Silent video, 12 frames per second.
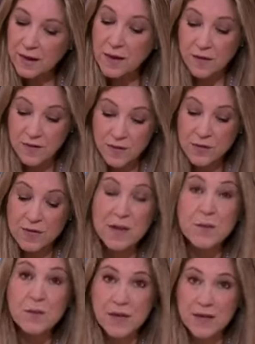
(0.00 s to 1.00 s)
Ah, there is
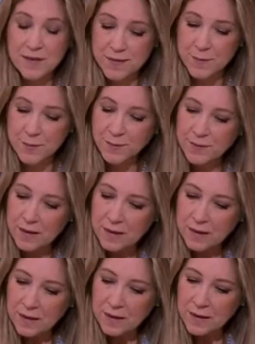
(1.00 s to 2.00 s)
an update.
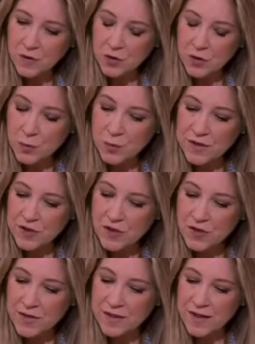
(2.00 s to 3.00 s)
Two
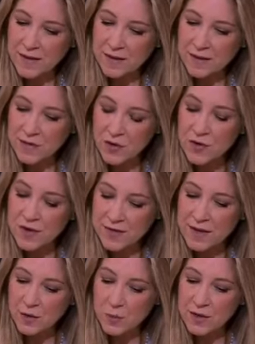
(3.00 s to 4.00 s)

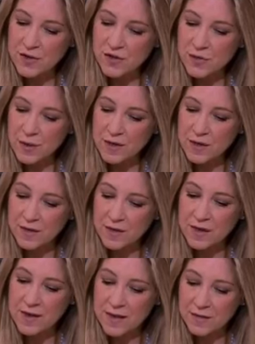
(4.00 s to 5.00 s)
detained British
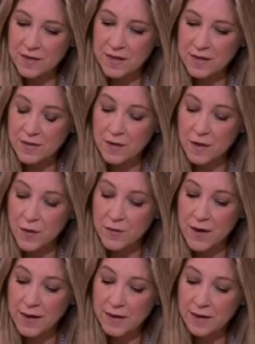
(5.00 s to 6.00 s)
Iranians, Nazanin
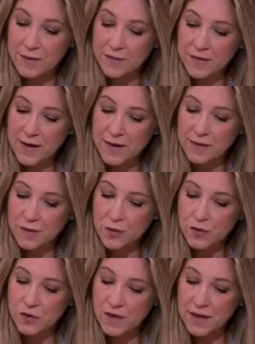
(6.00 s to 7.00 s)
Zaghari-Ratcliffe and
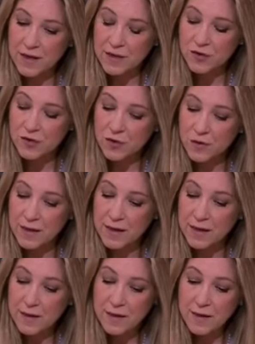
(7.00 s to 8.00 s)
Anousheh
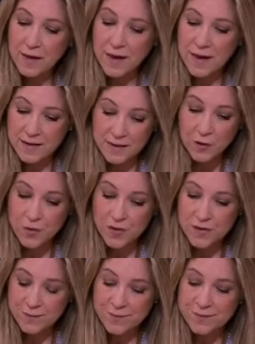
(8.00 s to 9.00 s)
Ashouri, heading to...